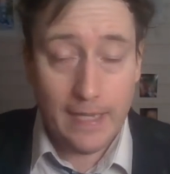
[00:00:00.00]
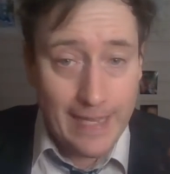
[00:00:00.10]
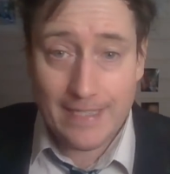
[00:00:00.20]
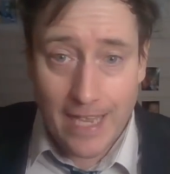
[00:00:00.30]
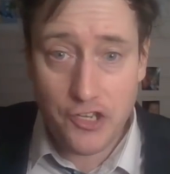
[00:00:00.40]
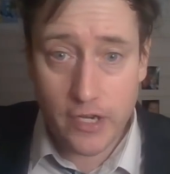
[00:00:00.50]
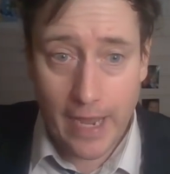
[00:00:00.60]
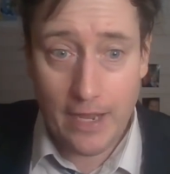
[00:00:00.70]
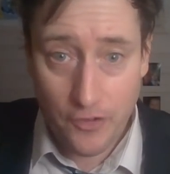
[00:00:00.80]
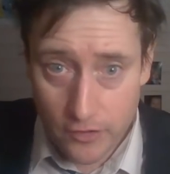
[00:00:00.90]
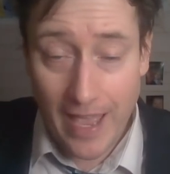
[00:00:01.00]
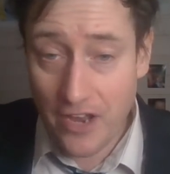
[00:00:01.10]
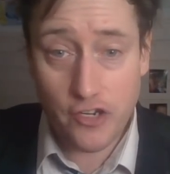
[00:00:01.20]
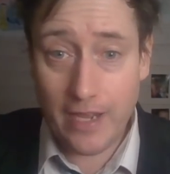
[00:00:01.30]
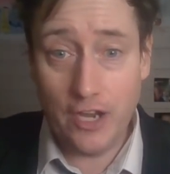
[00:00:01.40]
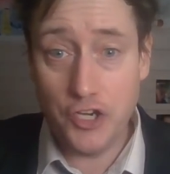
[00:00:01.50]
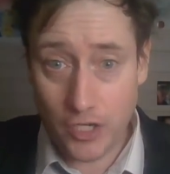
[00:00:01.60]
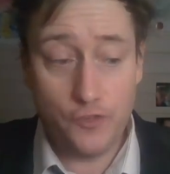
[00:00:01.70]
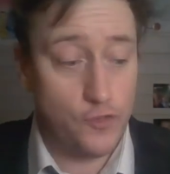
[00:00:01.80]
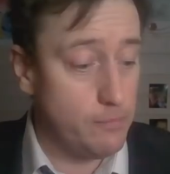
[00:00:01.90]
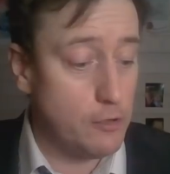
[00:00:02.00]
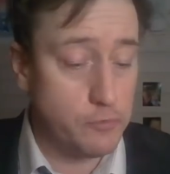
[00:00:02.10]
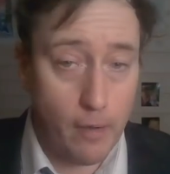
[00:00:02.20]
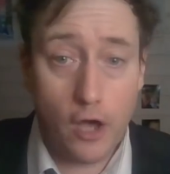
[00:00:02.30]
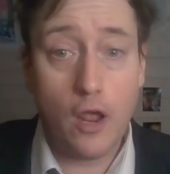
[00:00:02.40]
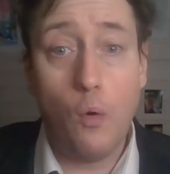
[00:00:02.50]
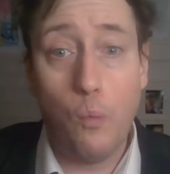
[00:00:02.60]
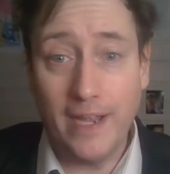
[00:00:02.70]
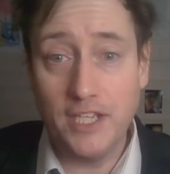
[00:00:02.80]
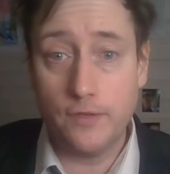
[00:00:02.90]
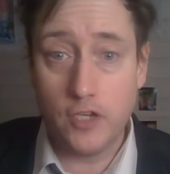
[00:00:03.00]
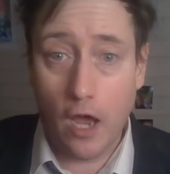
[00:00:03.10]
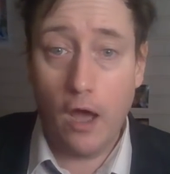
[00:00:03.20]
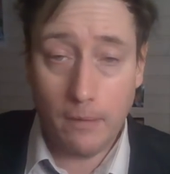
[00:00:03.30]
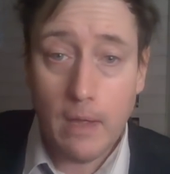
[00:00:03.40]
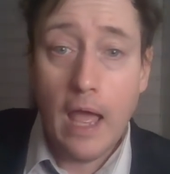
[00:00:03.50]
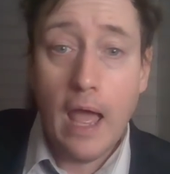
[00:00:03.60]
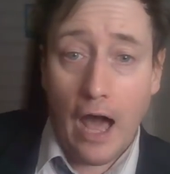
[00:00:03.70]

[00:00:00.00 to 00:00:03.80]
less educated and that education is for the most part a waste of time.